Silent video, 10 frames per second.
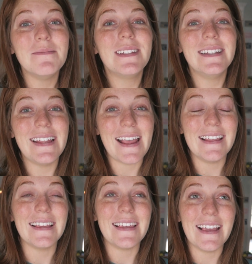him
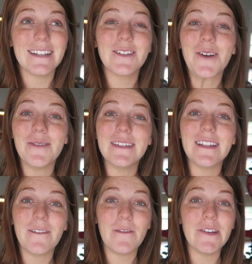today that he has to go
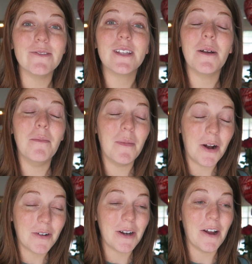into the field
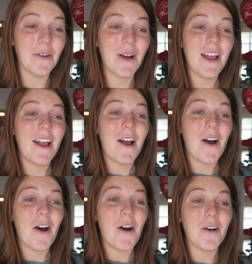tomorrow
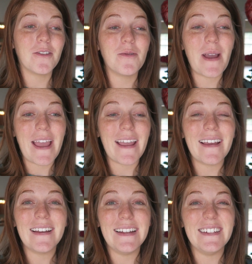all the
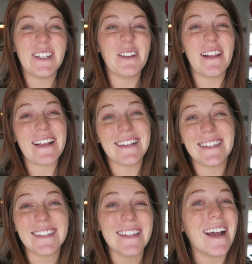way until like
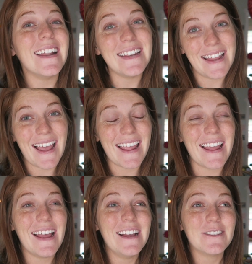
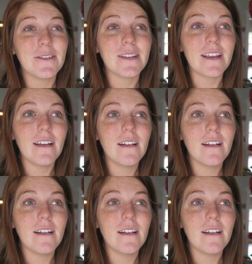Sunday. So I was like,